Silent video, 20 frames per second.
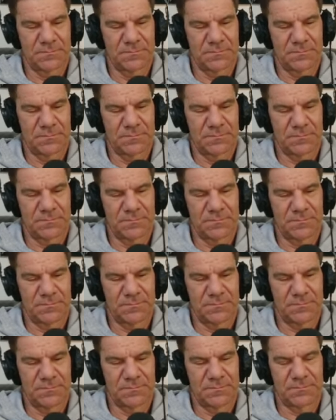
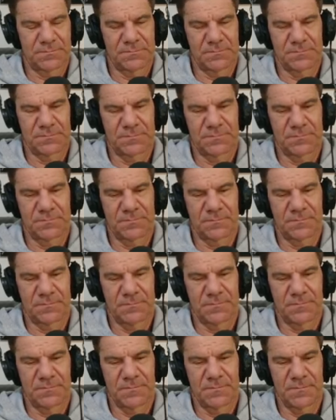
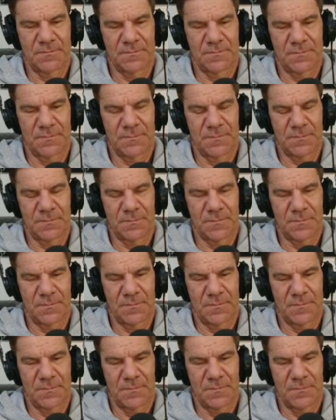
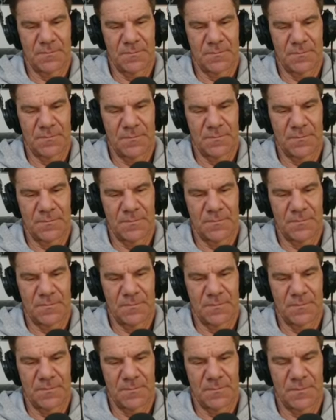
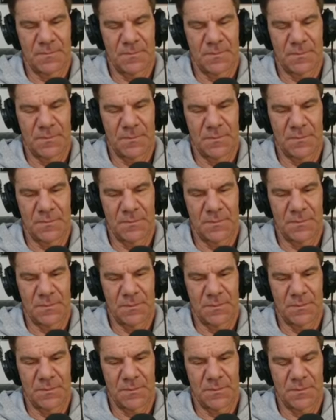
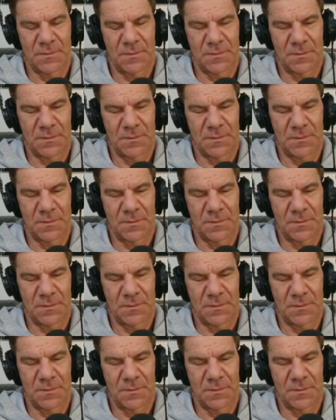(silent)